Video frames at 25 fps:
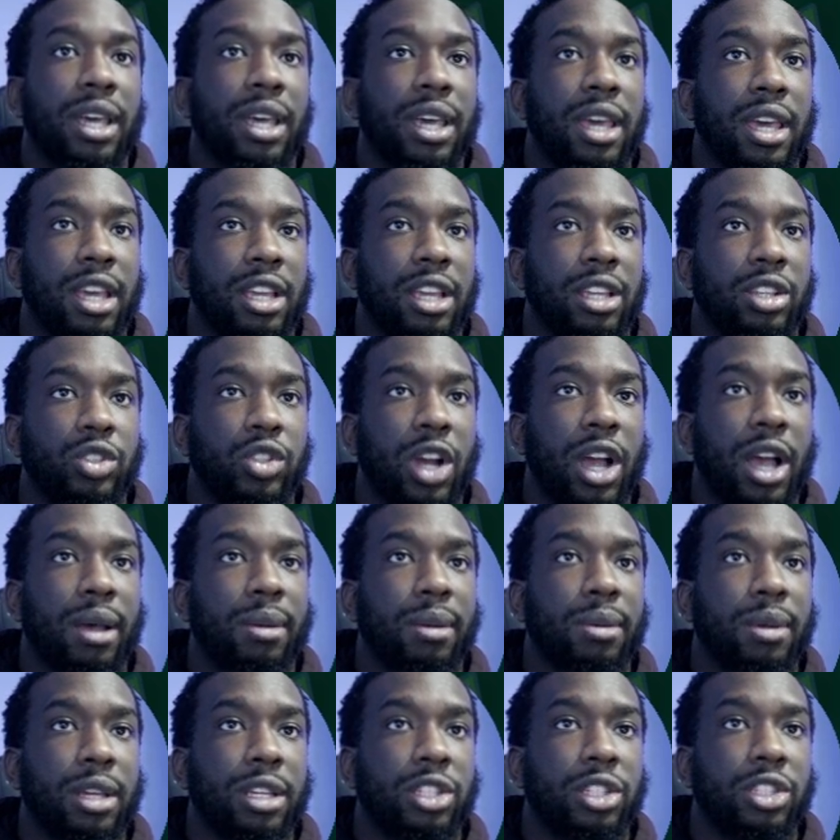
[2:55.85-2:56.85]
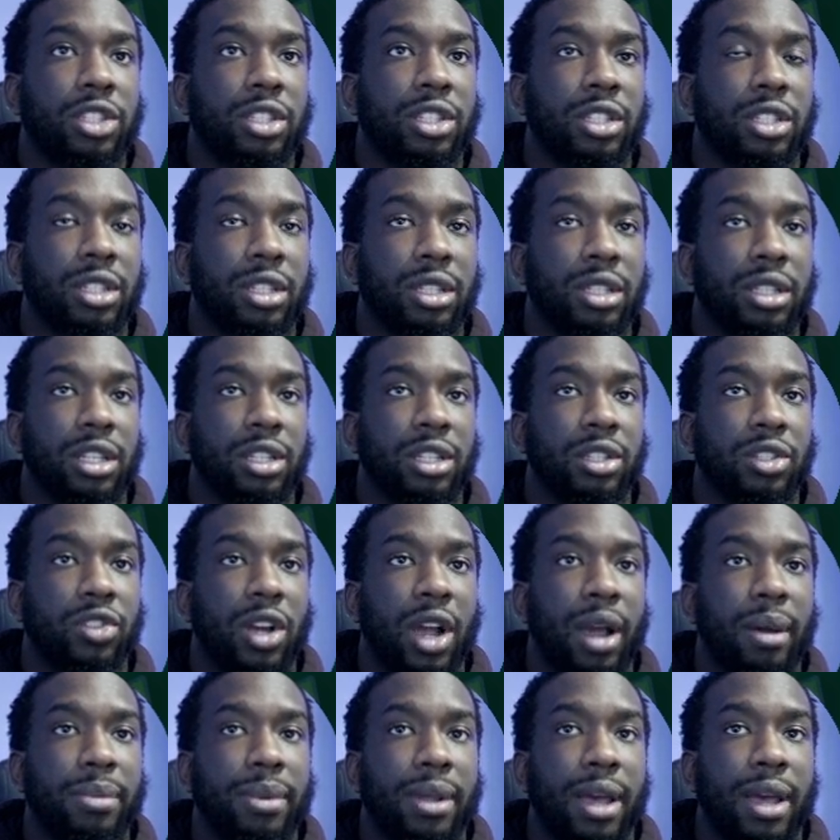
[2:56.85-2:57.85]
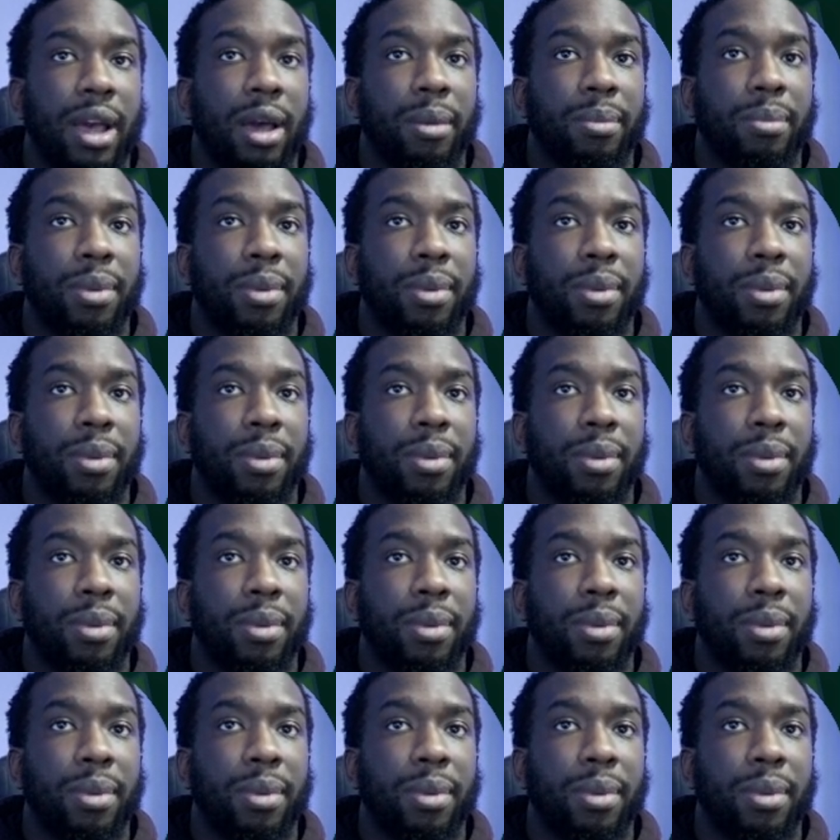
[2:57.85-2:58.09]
the drop down